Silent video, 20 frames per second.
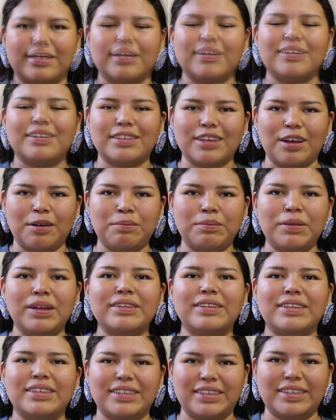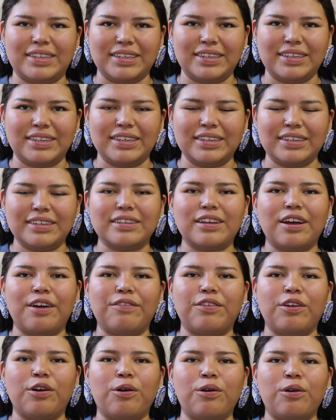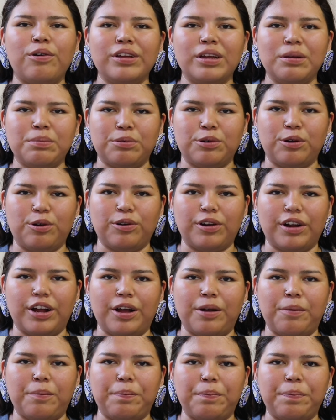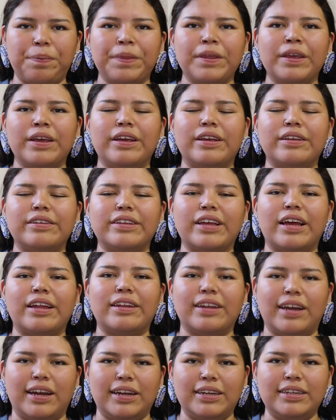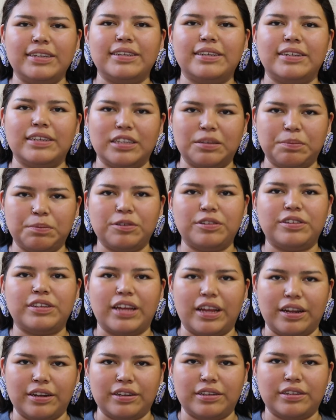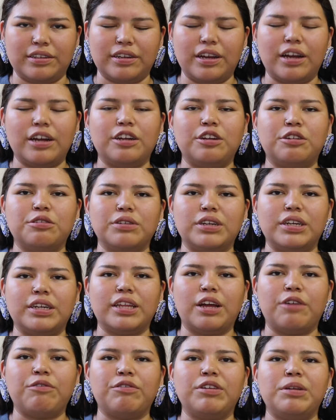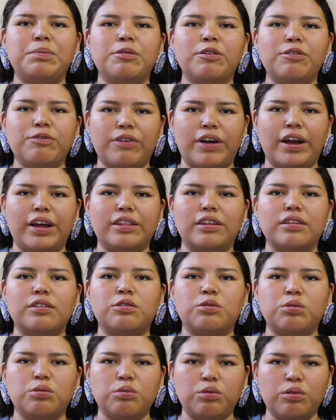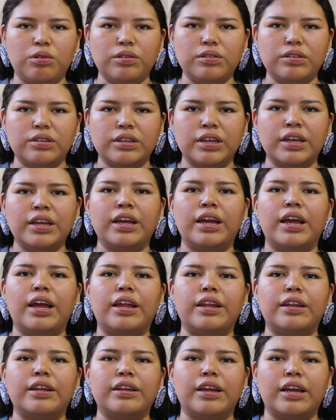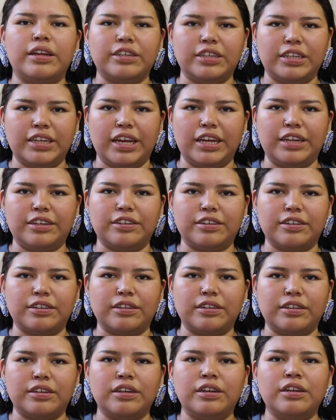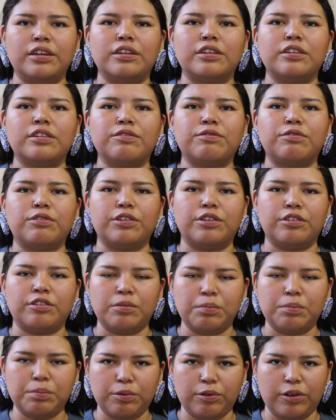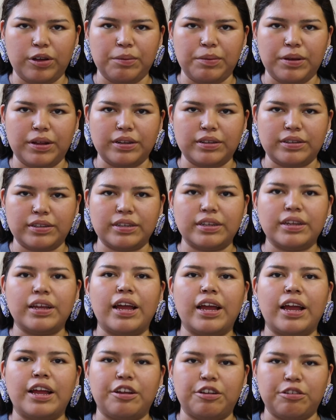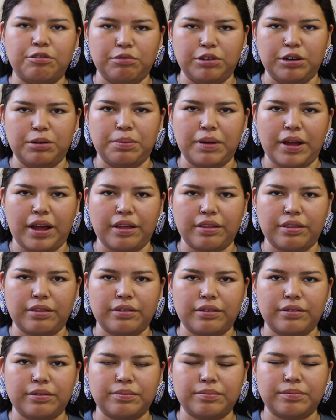Some statistics of the OYIP program is that 96% agree that we provide the tools and education for their employment and career path.